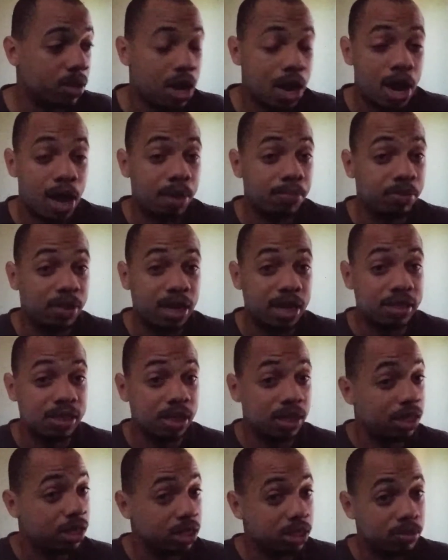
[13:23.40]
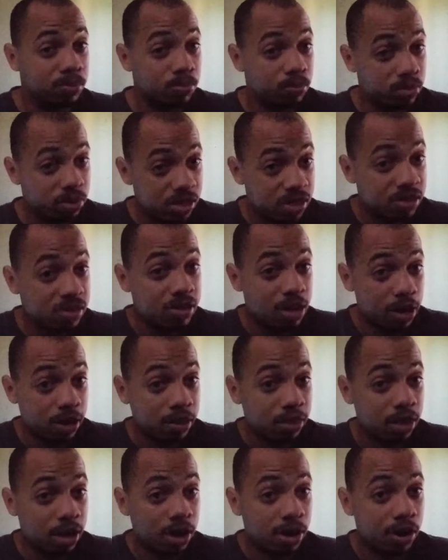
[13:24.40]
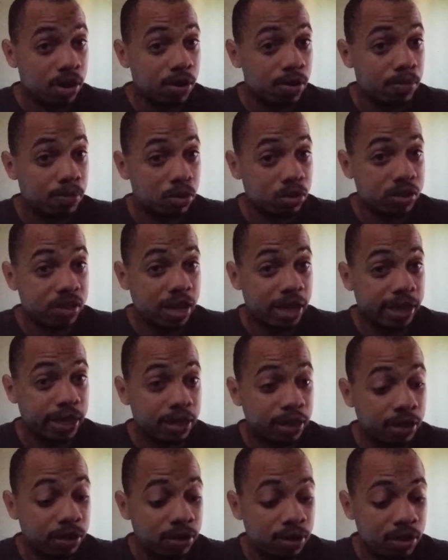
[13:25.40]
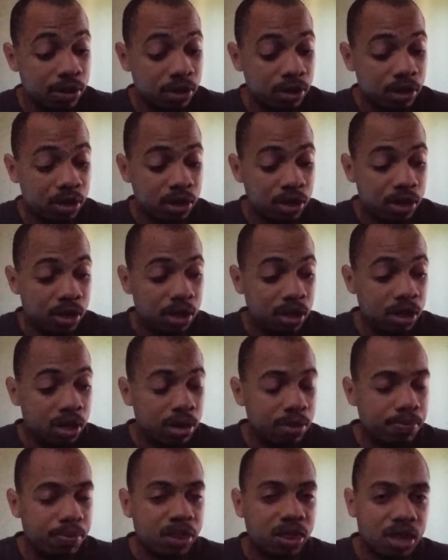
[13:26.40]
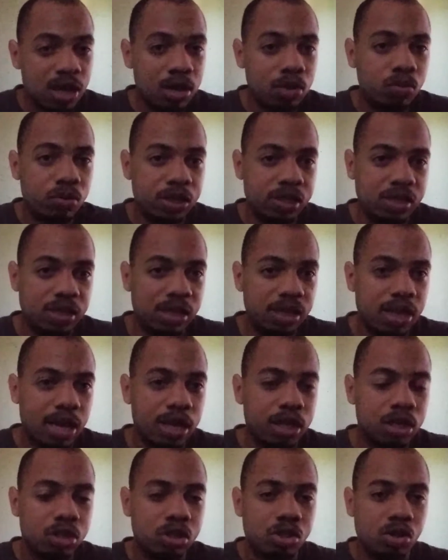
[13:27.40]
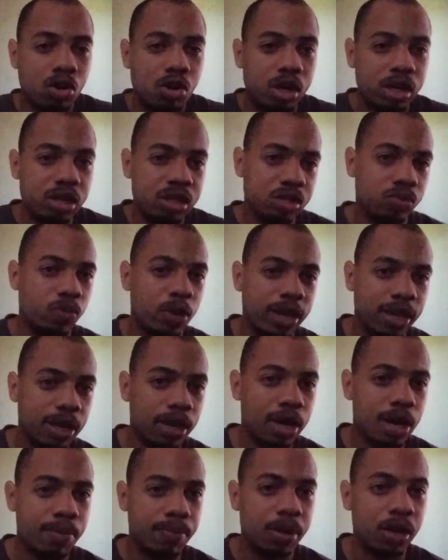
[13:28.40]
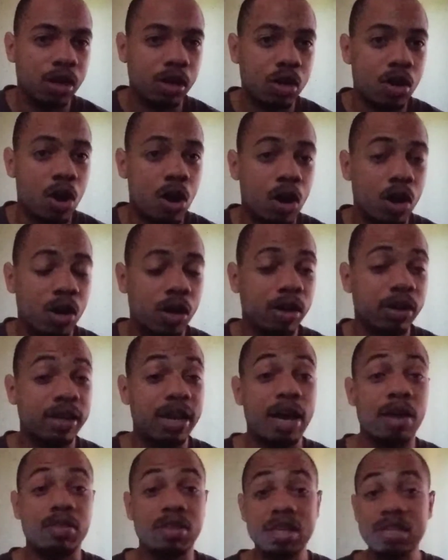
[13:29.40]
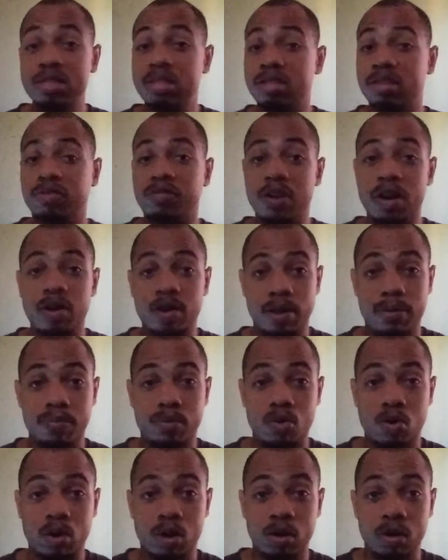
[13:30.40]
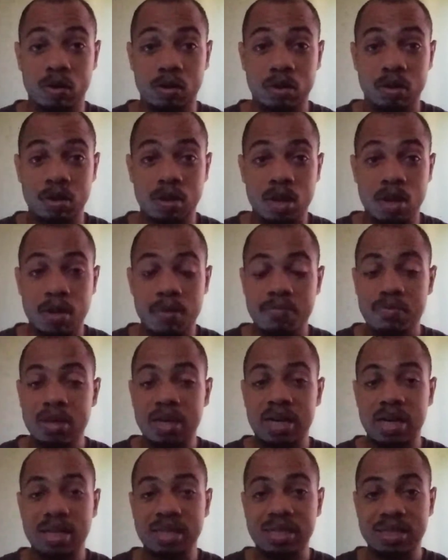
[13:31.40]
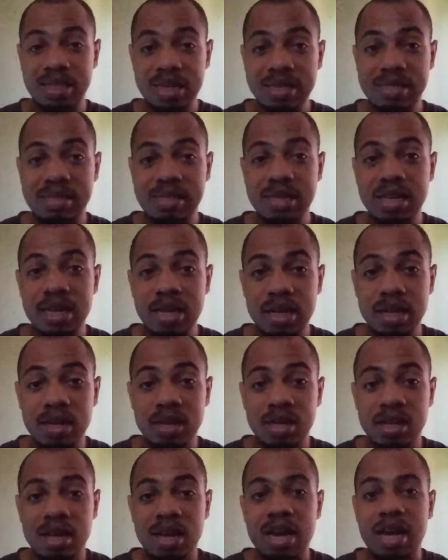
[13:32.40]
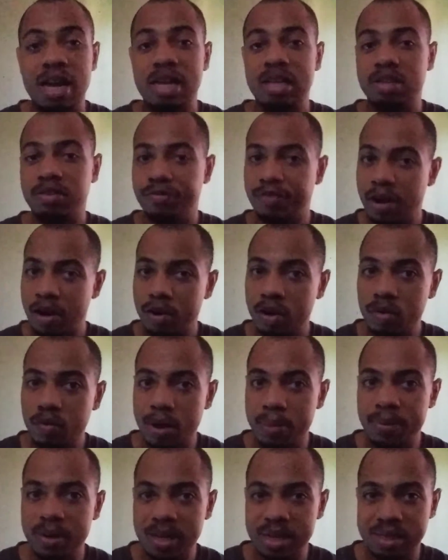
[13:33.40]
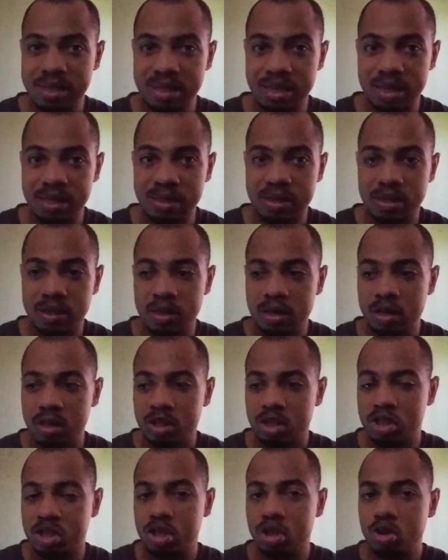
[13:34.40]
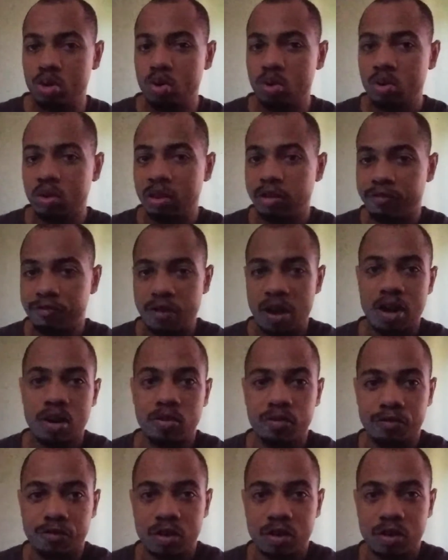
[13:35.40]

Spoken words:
I'm guessing he's stuck there, most likely. But then we see that Yuzora is waking up in a car. Now, this is very important, because this scene is very reminiscent to the Final